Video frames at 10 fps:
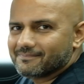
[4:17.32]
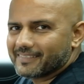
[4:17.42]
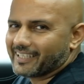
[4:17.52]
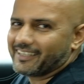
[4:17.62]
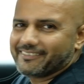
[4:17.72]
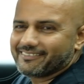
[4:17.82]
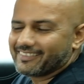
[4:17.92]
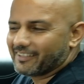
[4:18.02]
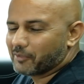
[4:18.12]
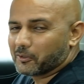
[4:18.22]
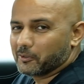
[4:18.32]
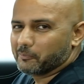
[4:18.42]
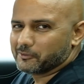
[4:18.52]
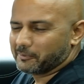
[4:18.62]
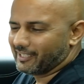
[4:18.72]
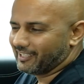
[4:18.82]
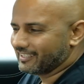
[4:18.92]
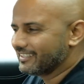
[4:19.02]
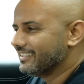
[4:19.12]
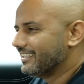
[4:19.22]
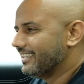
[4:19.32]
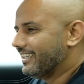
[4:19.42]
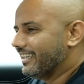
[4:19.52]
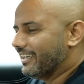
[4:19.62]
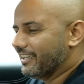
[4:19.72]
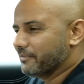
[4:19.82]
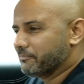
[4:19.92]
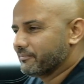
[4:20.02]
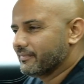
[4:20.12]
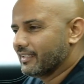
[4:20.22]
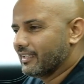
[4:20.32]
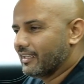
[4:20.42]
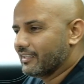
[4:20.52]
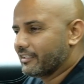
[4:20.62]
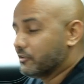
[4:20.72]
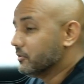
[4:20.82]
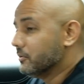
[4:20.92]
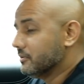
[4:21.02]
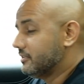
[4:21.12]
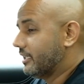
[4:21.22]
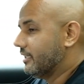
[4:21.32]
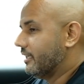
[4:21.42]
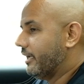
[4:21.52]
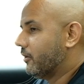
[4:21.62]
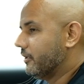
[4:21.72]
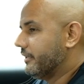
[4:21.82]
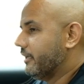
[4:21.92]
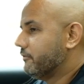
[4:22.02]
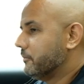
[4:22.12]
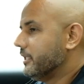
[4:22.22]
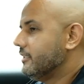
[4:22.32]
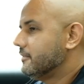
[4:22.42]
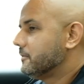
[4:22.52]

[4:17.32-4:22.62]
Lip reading: Yeah, not gonna push my luck. Can you set a hot date for me?